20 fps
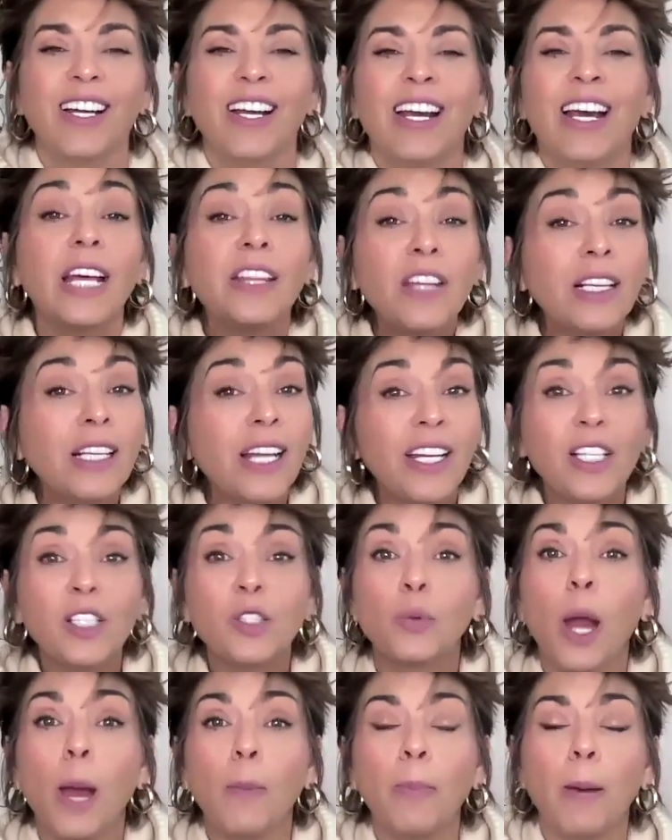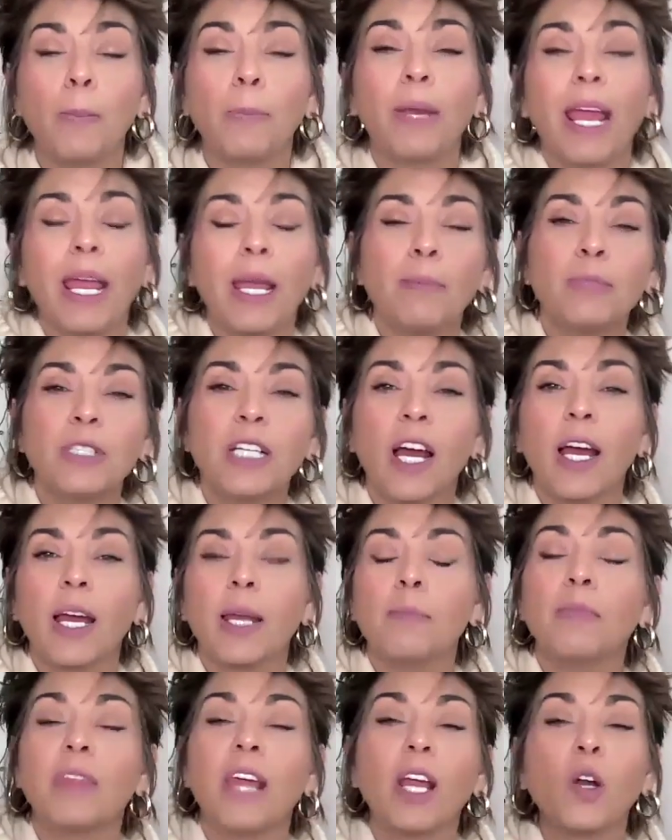Then the ladies wrap up game
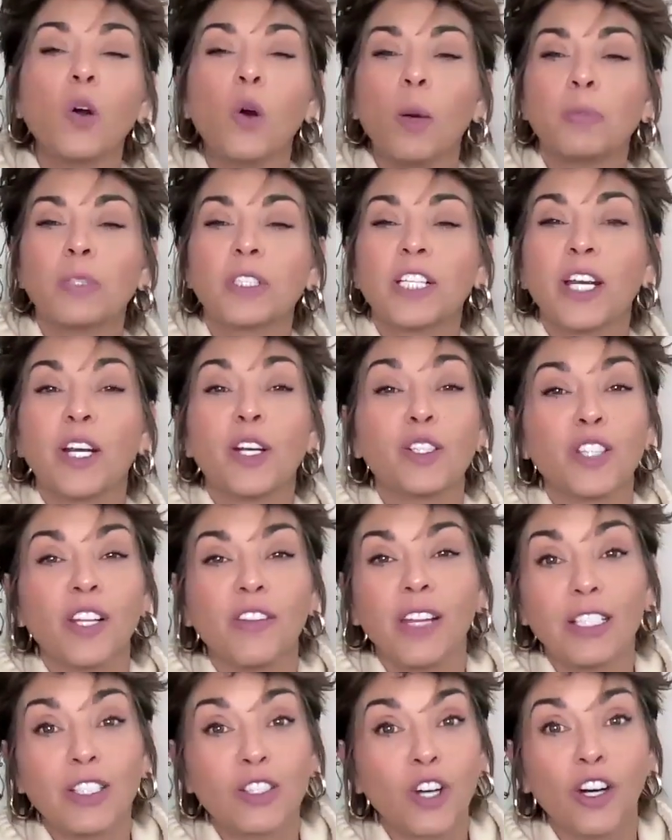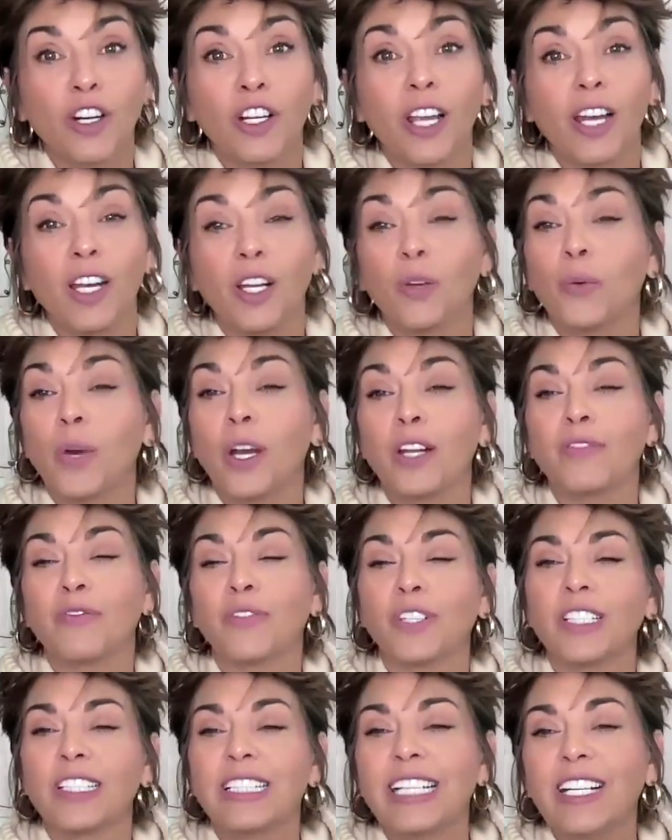time. They go upstairs and they start getting ready
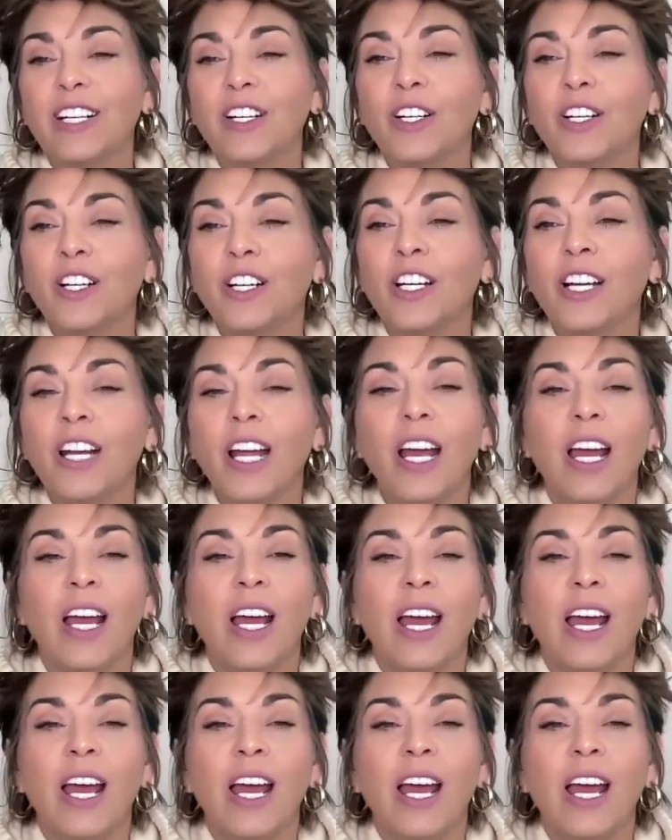for dinner.